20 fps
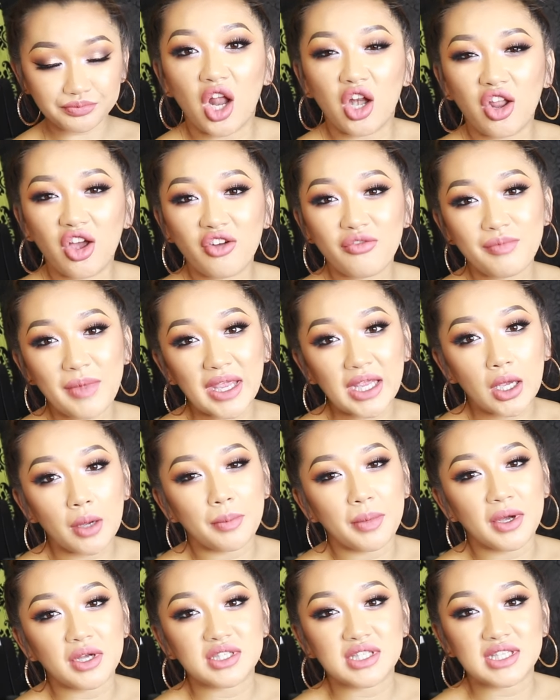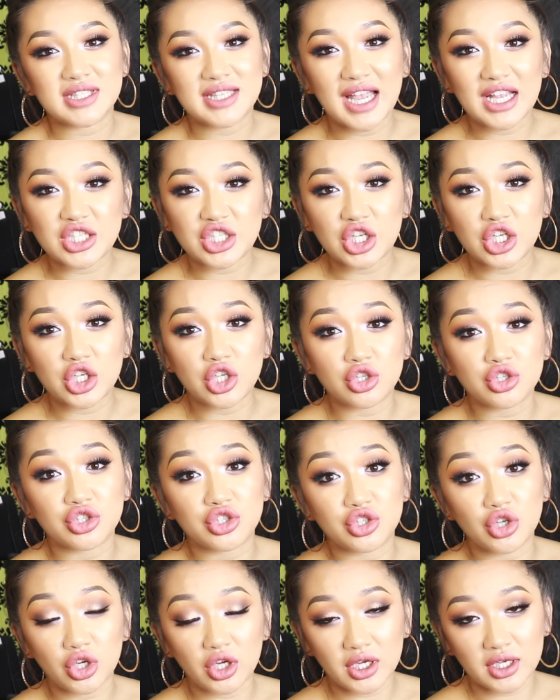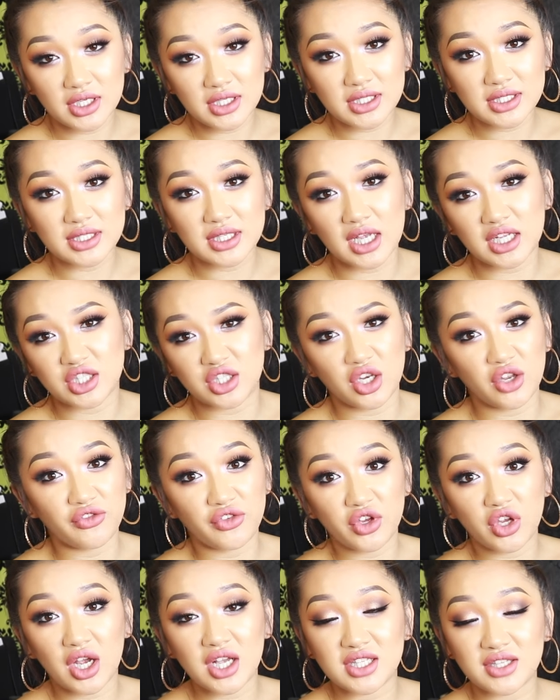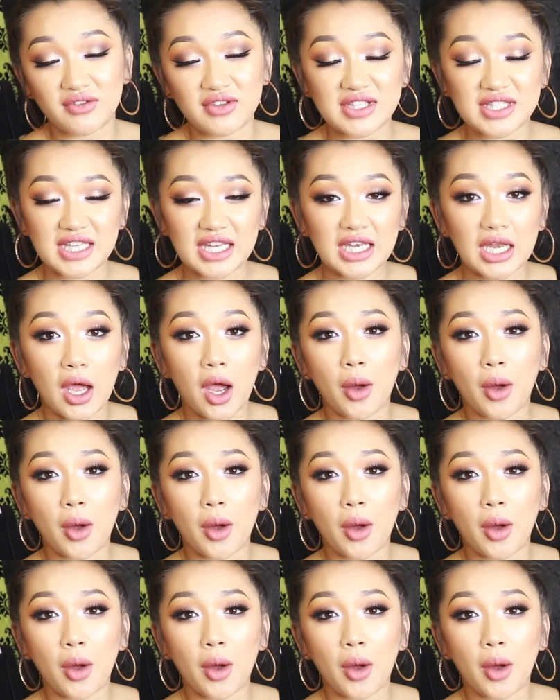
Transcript: A lot of makeup artists actually use Zucas. I don't know if you guys ever seen it.